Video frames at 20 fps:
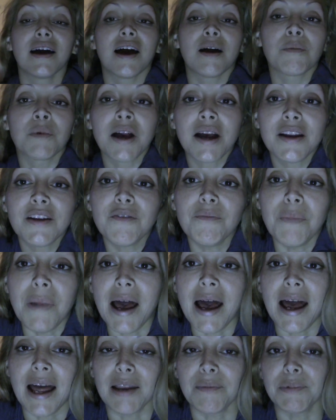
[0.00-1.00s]
I'm kind of
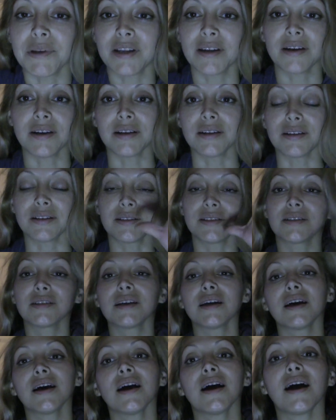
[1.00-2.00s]
mad because
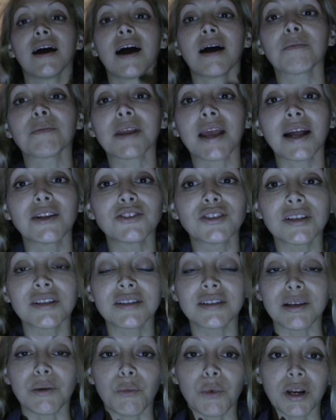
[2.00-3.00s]
I'm catching
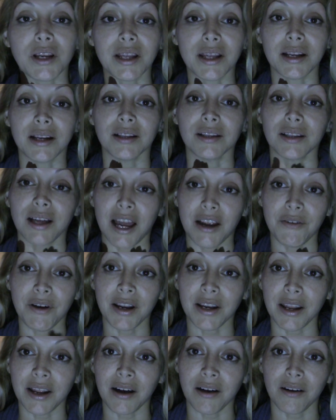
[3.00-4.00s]
someone in a lie
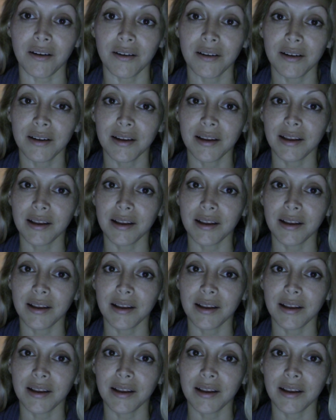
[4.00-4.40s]
right now,